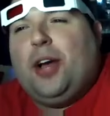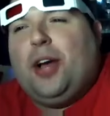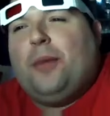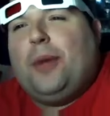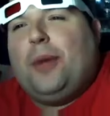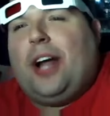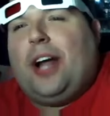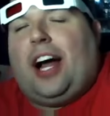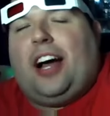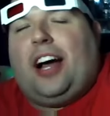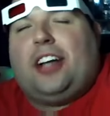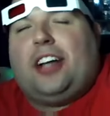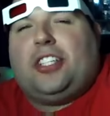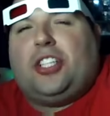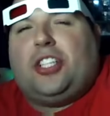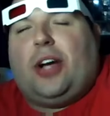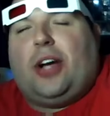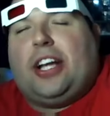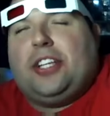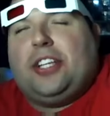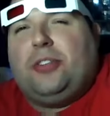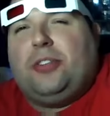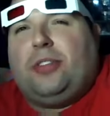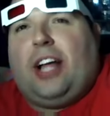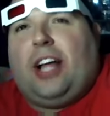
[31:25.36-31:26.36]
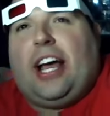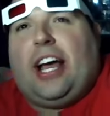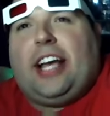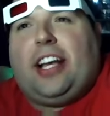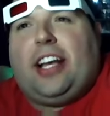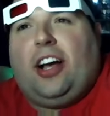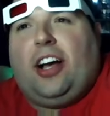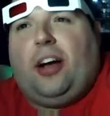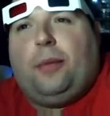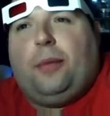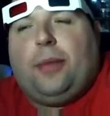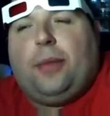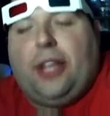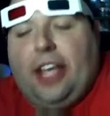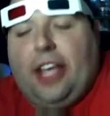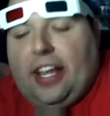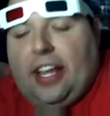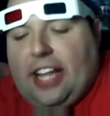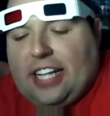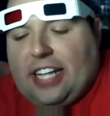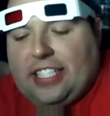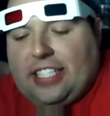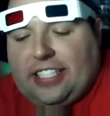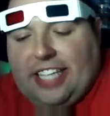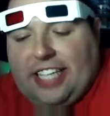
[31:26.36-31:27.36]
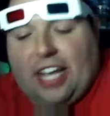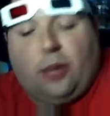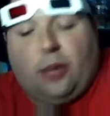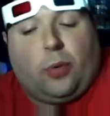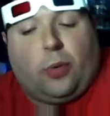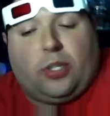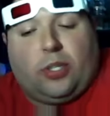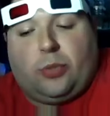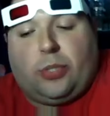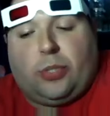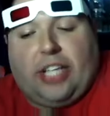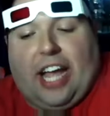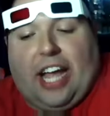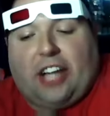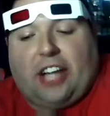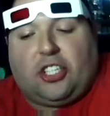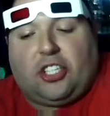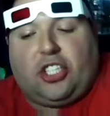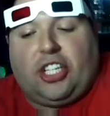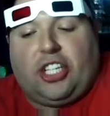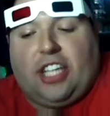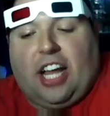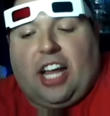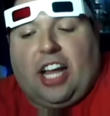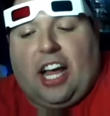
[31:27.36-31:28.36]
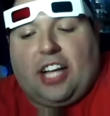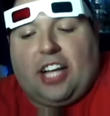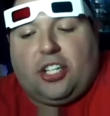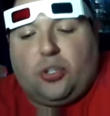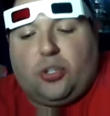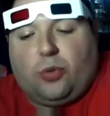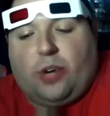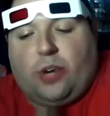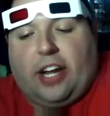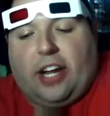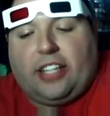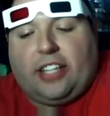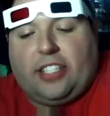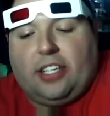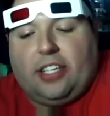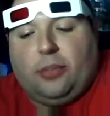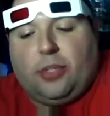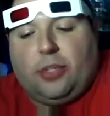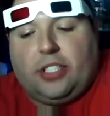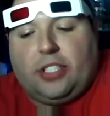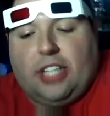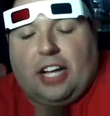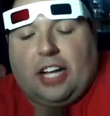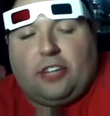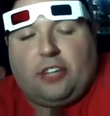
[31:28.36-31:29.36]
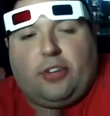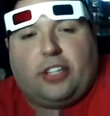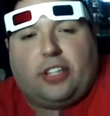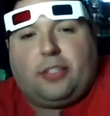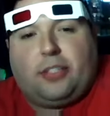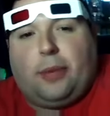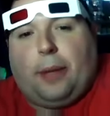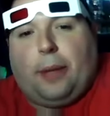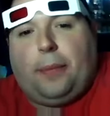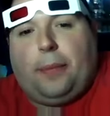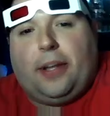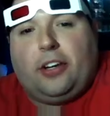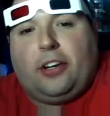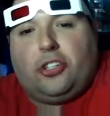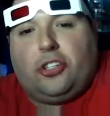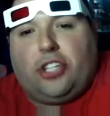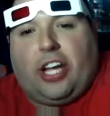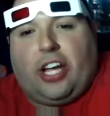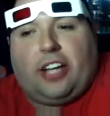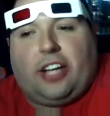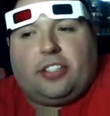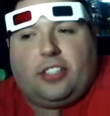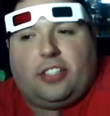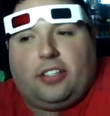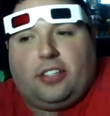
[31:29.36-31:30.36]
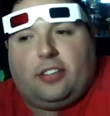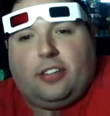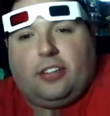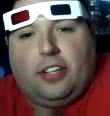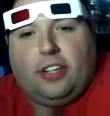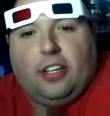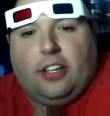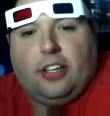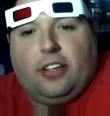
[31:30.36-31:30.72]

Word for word: But also, I do like, um, but yeah, that sequence was actually not directed. Was not directed by Peter Jackson.